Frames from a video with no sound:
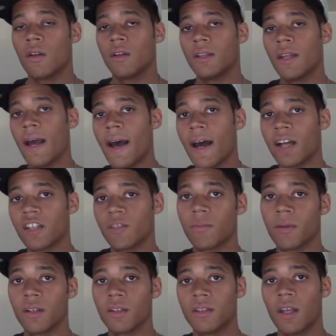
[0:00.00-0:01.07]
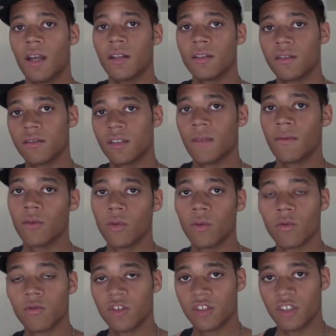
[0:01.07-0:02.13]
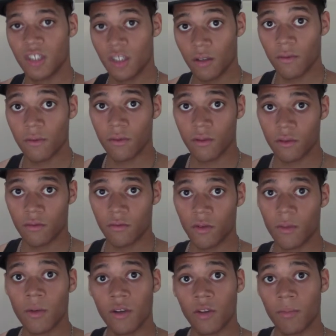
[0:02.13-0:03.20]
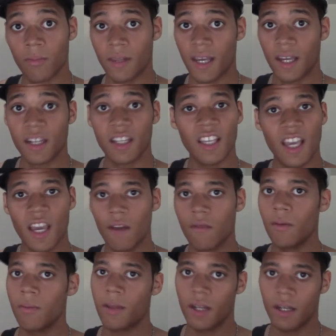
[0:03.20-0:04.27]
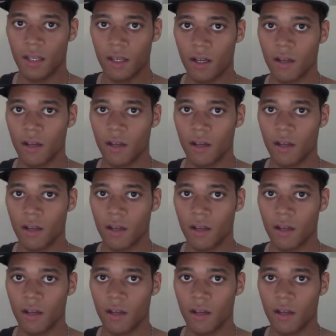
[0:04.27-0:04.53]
that aspect that the 7th lord receives from other planet, every planet,